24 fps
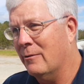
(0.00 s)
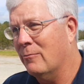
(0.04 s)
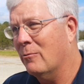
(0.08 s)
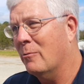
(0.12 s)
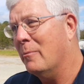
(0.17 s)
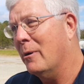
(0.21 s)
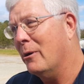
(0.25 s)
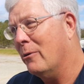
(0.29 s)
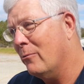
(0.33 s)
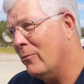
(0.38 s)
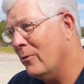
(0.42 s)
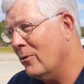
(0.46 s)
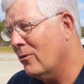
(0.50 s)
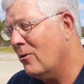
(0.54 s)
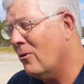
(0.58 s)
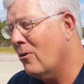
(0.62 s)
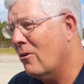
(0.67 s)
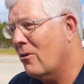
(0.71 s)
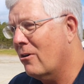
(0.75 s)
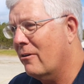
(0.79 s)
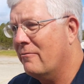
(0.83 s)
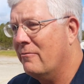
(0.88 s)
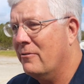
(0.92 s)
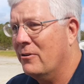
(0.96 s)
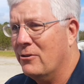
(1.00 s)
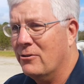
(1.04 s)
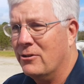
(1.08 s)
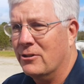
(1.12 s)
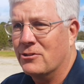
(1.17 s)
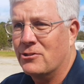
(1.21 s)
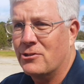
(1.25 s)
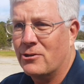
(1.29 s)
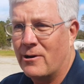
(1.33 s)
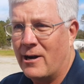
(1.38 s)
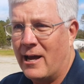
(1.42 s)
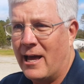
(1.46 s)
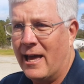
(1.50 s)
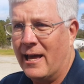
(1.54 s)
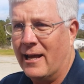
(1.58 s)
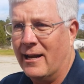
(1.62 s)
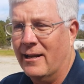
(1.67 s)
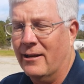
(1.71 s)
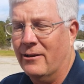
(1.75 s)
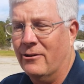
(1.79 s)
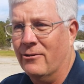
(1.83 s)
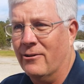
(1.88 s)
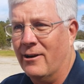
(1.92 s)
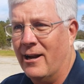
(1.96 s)
it will be real hard for you to track
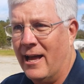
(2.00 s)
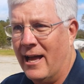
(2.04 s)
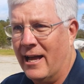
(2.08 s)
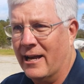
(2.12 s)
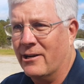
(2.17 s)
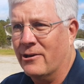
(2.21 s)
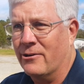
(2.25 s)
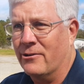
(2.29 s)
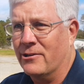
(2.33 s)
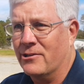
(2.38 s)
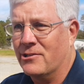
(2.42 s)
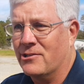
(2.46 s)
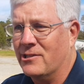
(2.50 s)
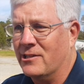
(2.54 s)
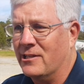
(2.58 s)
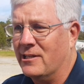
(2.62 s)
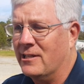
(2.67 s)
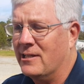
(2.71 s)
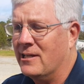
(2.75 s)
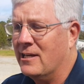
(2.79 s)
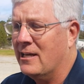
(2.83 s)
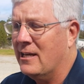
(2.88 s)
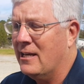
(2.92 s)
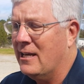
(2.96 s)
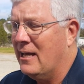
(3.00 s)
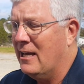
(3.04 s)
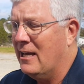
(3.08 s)
your accuracy